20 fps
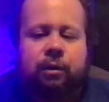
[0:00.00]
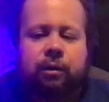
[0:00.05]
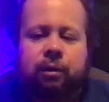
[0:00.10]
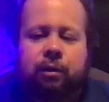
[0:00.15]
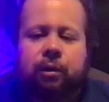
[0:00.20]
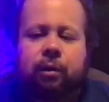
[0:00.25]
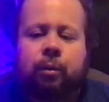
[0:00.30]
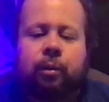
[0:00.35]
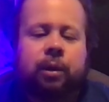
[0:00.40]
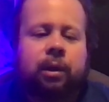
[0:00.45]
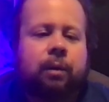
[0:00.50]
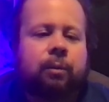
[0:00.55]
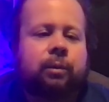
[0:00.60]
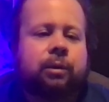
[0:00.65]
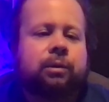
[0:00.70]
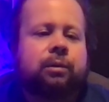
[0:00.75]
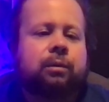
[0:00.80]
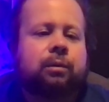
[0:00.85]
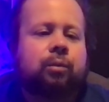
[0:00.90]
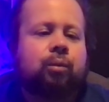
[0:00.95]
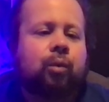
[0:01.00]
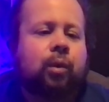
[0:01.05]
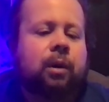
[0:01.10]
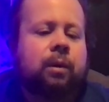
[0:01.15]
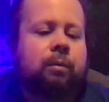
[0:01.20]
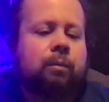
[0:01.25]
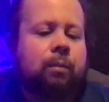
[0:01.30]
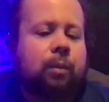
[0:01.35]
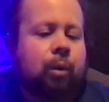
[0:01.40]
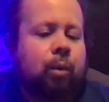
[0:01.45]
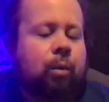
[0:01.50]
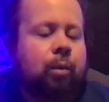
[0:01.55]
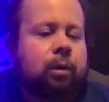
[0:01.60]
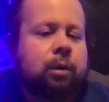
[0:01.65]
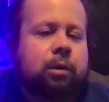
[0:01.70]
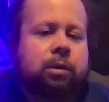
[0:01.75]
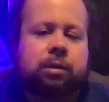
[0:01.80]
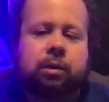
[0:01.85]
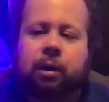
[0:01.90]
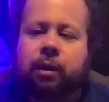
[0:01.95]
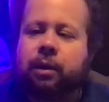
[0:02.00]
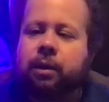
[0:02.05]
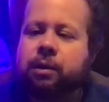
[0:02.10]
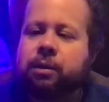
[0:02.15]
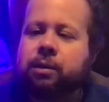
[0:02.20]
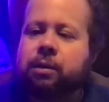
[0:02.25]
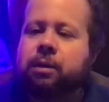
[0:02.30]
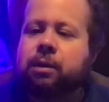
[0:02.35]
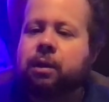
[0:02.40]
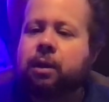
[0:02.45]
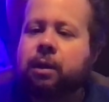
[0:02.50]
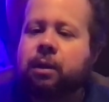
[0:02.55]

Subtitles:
You know what? I'm going to do one more so I can